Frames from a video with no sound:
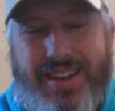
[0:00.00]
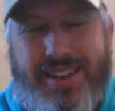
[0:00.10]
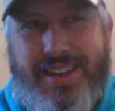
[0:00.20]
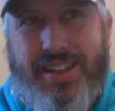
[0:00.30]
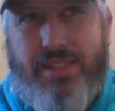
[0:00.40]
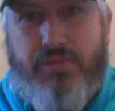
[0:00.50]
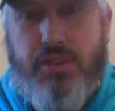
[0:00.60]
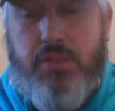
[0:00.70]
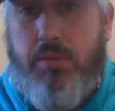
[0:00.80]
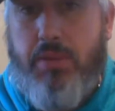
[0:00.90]
in the
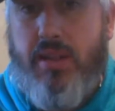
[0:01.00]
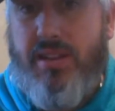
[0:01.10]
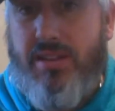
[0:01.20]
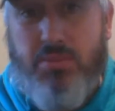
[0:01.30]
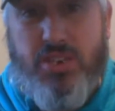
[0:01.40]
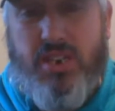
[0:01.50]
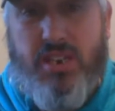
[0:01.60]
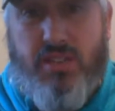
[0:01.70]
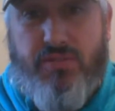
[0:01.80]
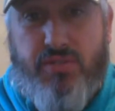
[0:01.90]
fridge. But apparently you can chuck it
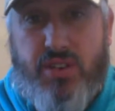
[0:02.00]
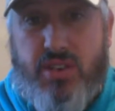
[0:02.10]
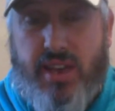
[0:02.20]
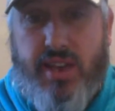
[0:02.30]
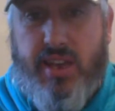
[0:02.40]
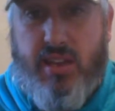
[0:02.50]
in the fridge and it'll